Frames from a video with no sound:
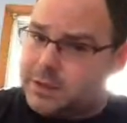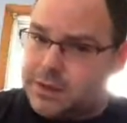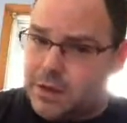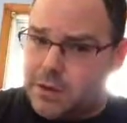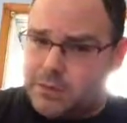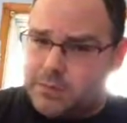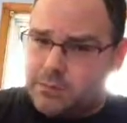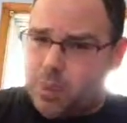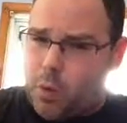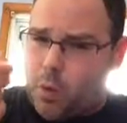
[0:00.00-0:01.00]
So,
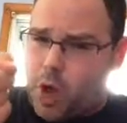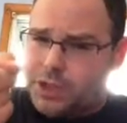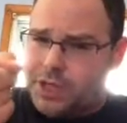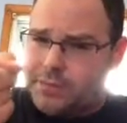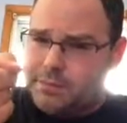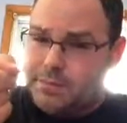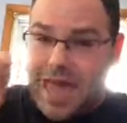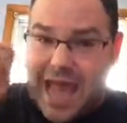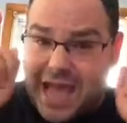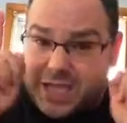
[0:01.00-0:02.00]
watch it
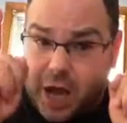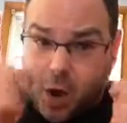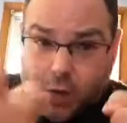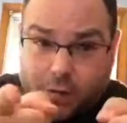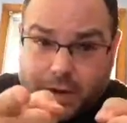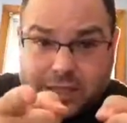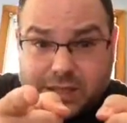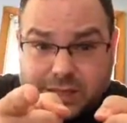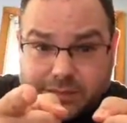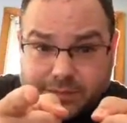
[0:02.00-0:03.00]
at your own
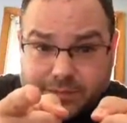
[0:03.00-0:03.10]
risk.